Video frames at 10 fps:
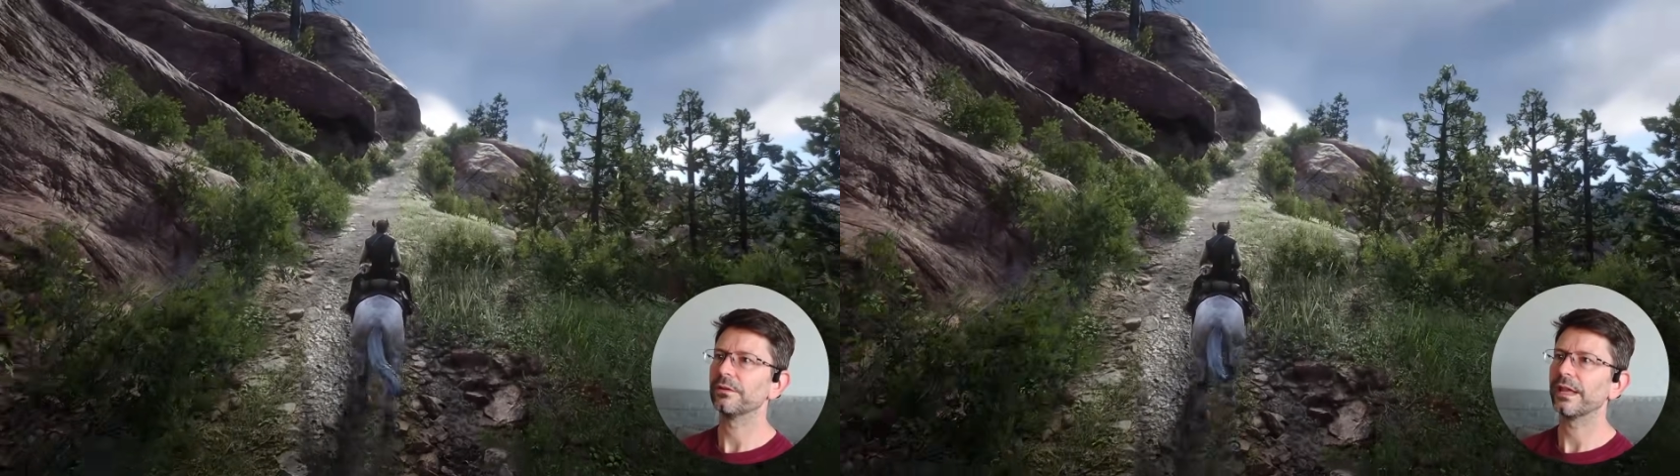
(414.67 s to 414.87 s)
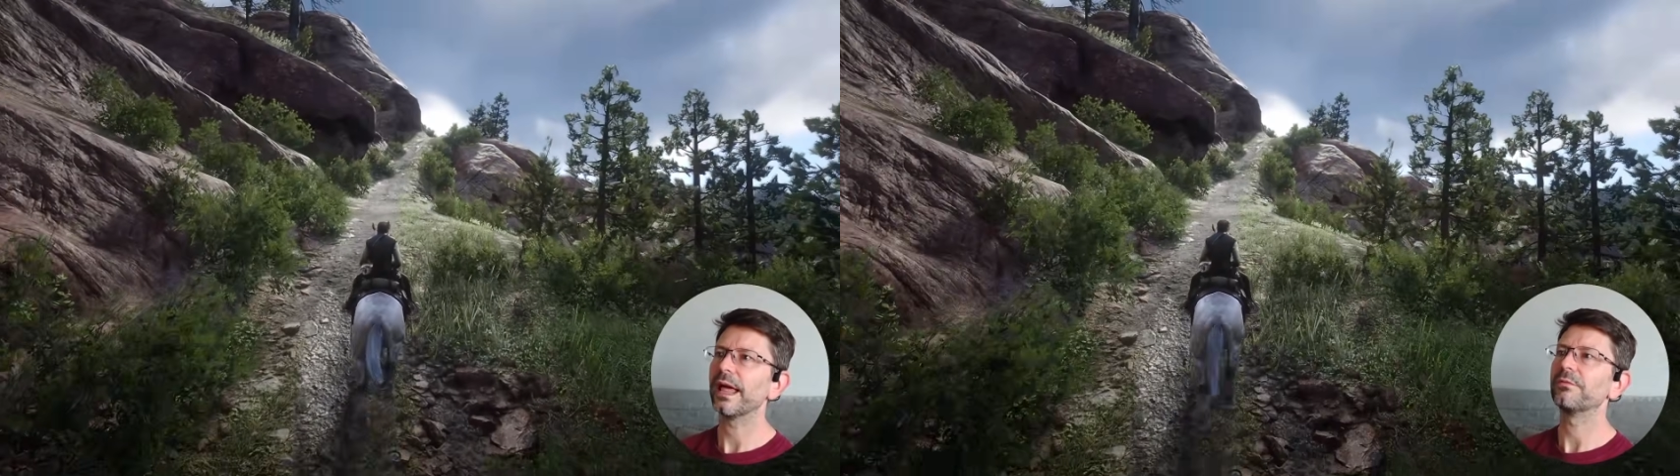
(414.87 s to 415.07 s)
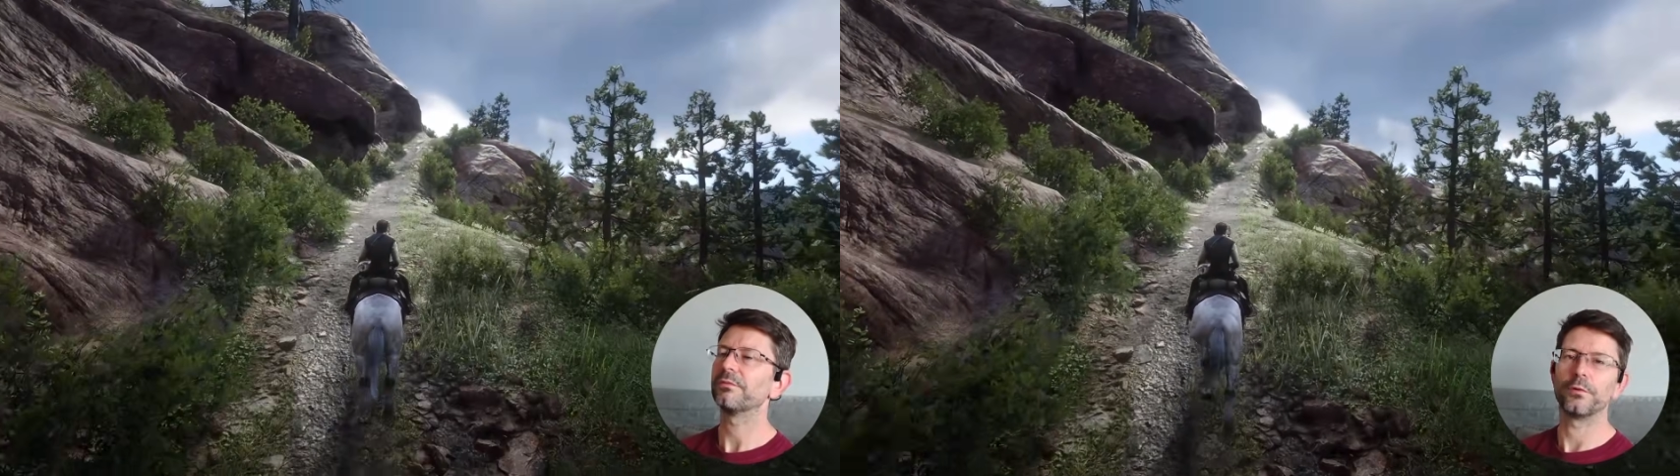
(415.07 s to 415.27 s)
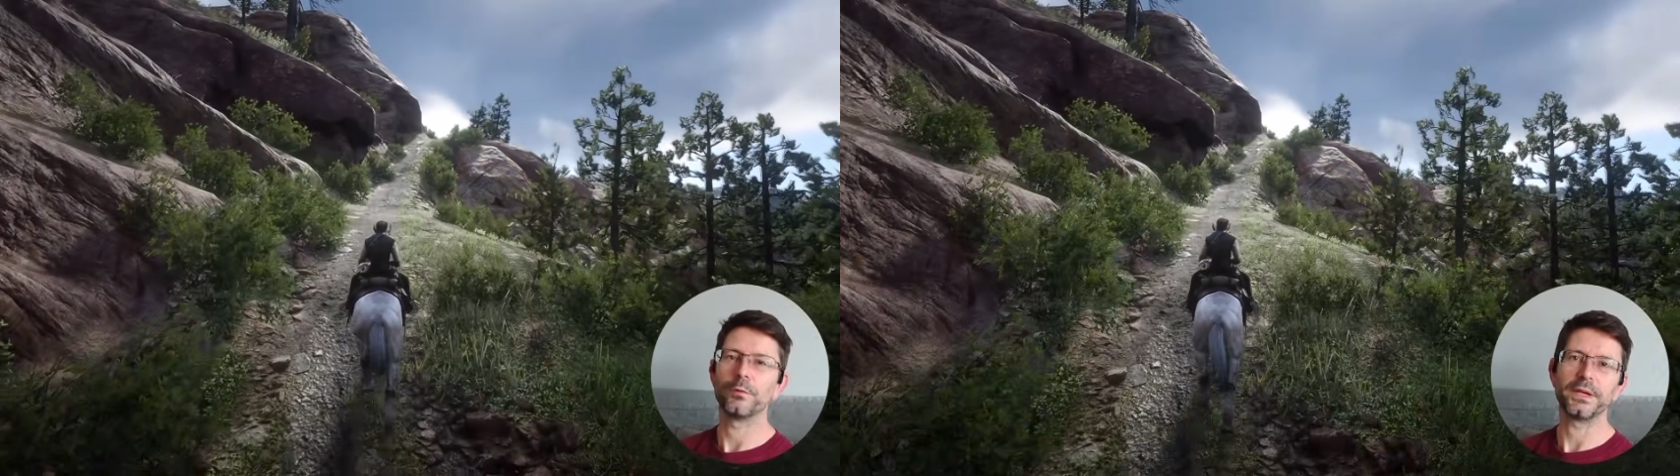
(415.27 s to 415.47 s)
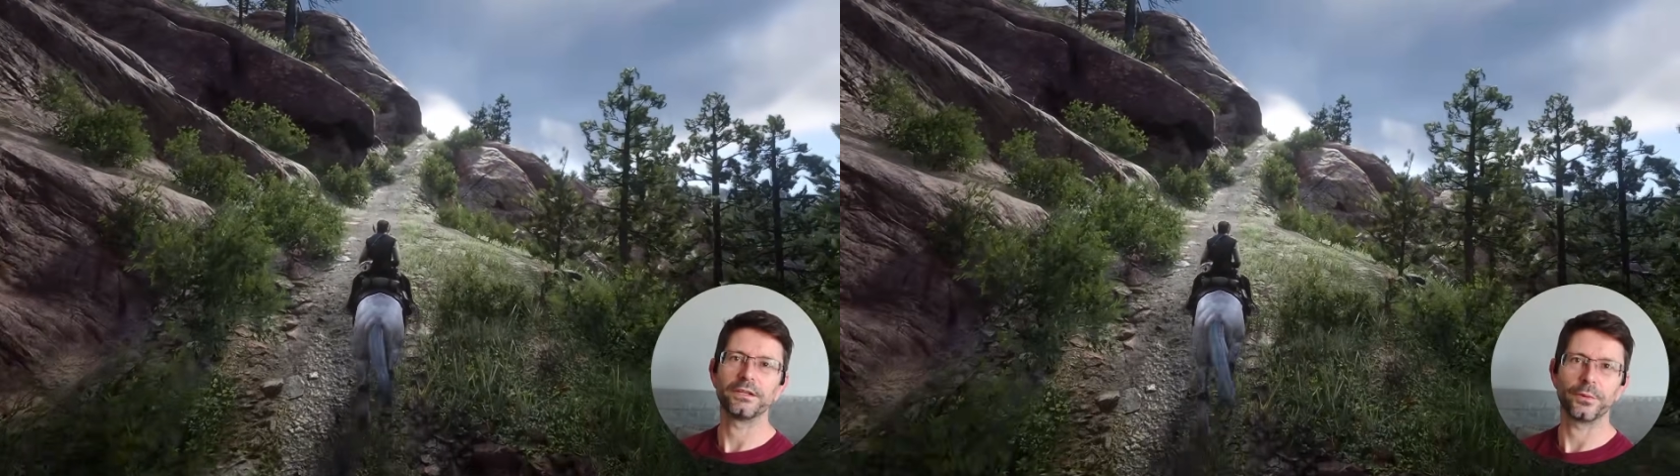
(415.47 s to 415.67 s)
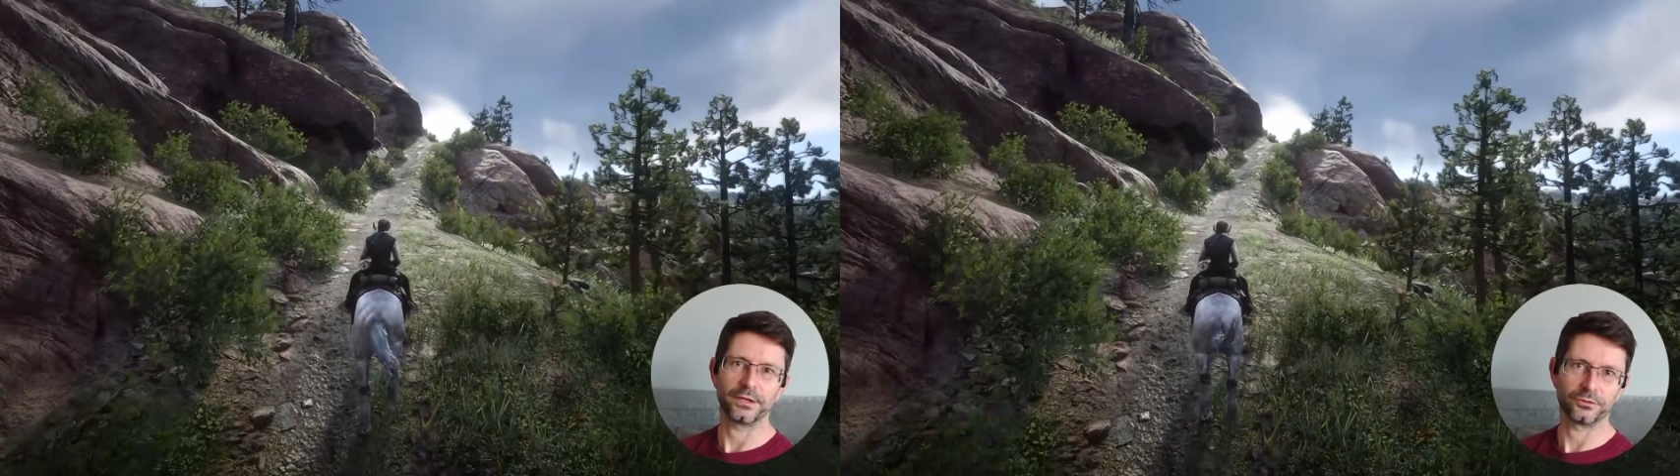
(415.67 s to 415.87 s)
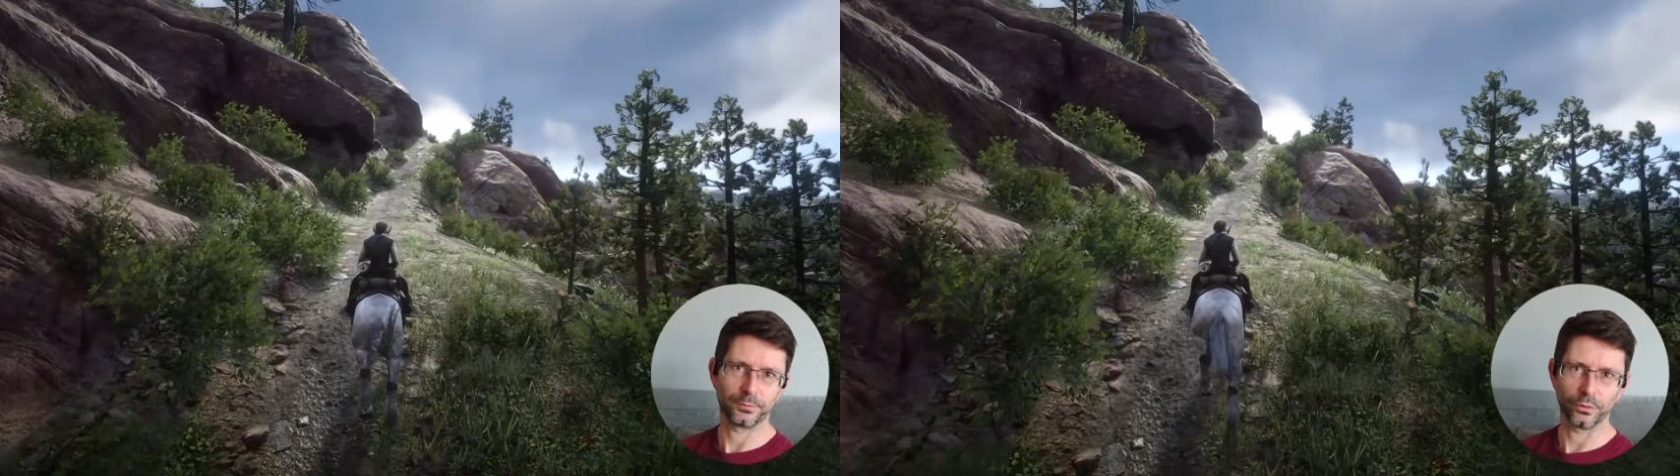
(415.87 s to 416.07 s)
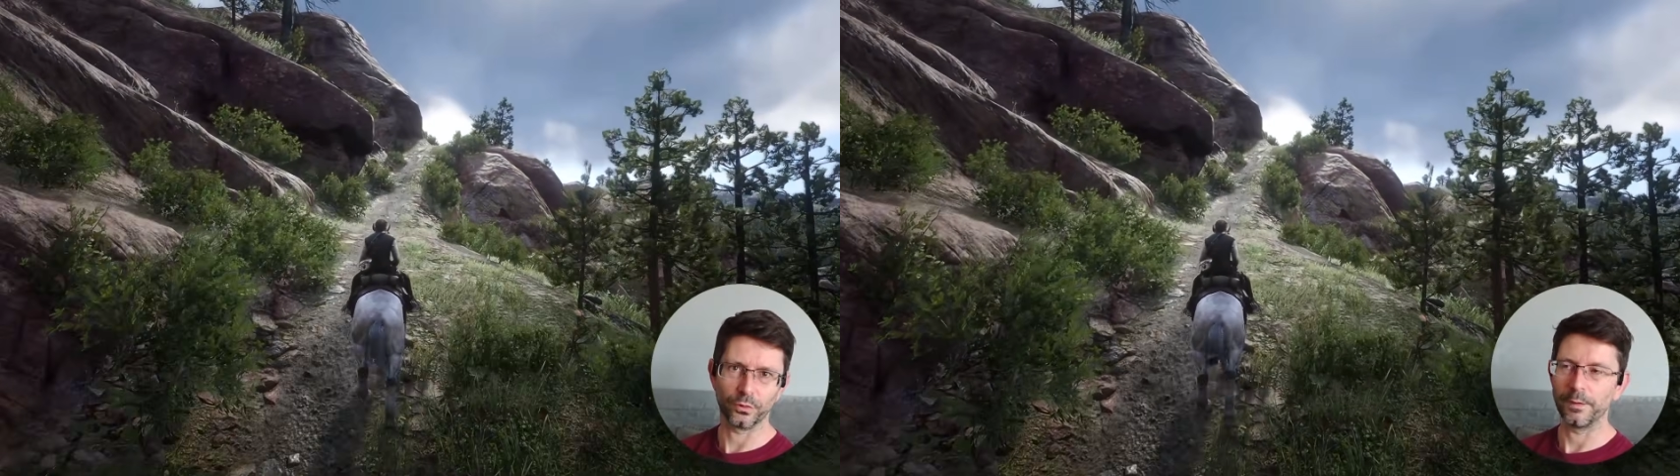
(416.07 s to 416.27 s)
left for me to
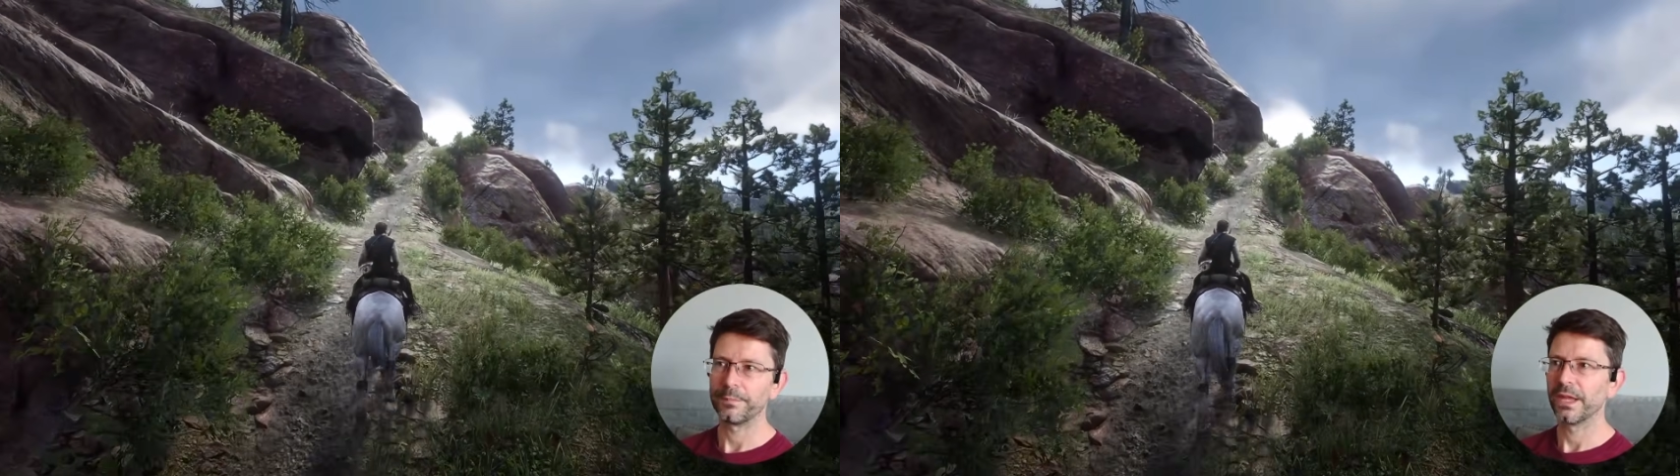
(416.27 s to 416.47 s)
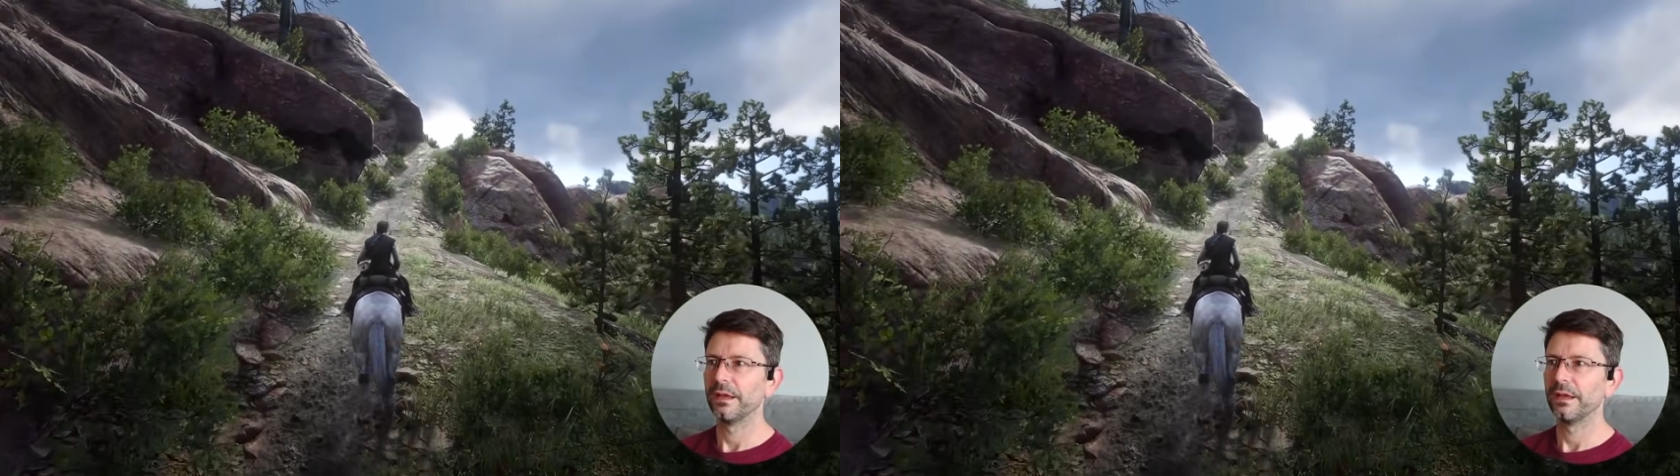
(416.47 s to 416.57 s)
explore,